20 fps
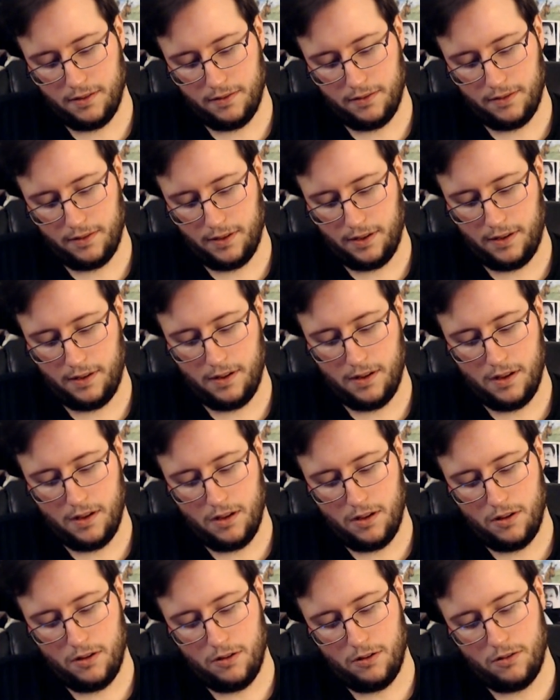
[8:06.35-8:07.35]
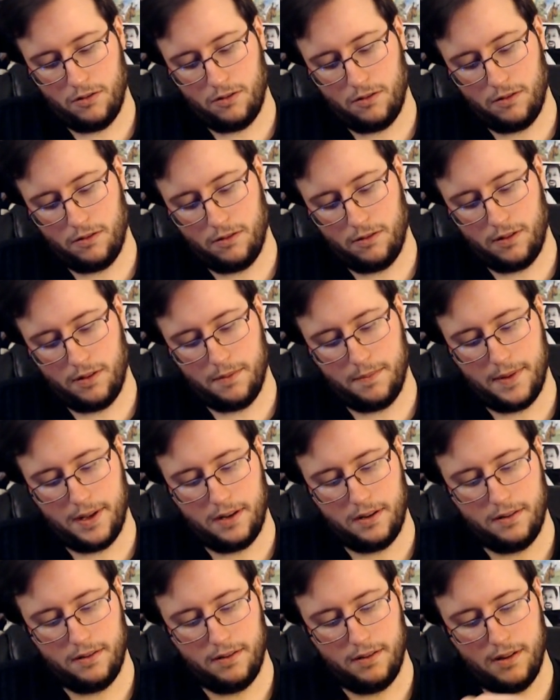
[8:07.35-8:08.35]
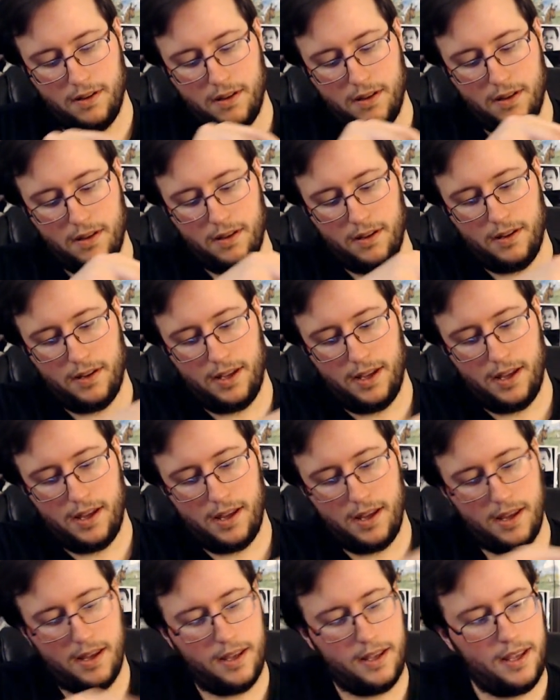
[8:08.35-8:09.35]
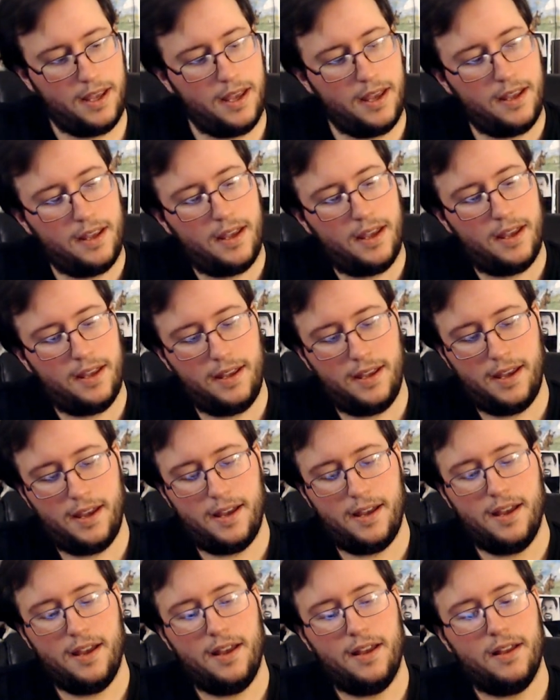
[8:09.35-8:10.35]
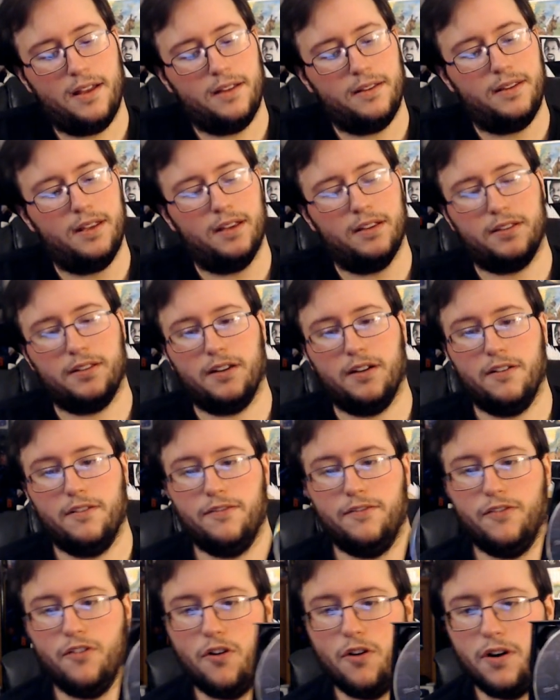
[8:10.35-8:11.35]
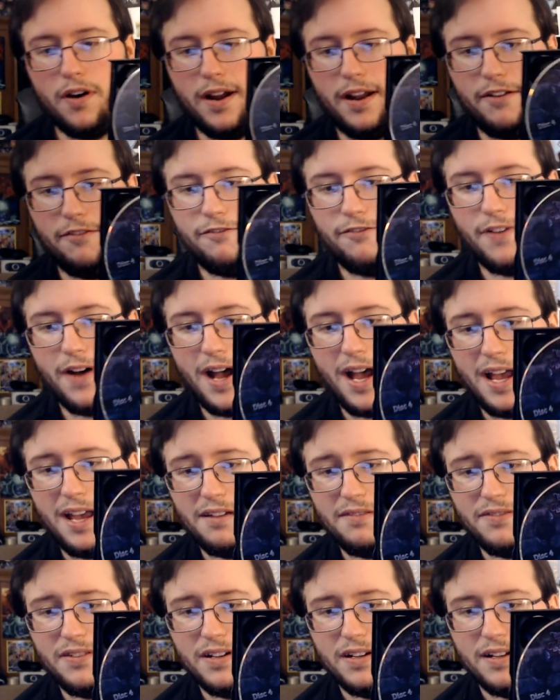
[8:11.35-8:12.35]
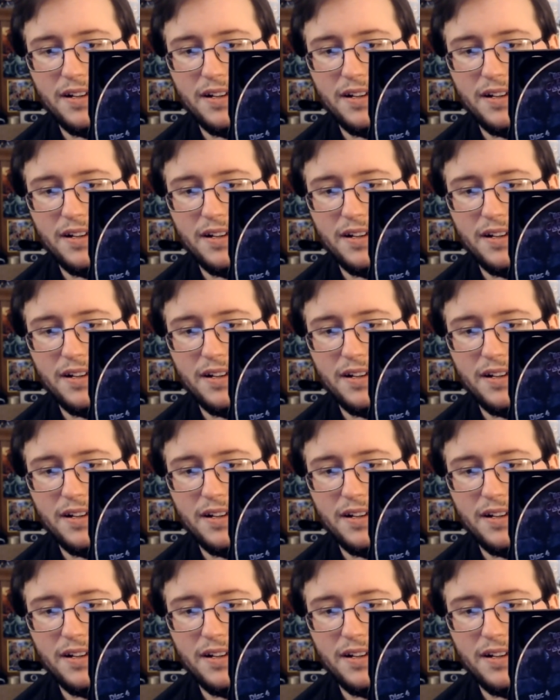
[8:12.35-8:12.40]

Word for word: Let's see. Come on. Yeah, yeah, yeah, yeah. Disc four and five.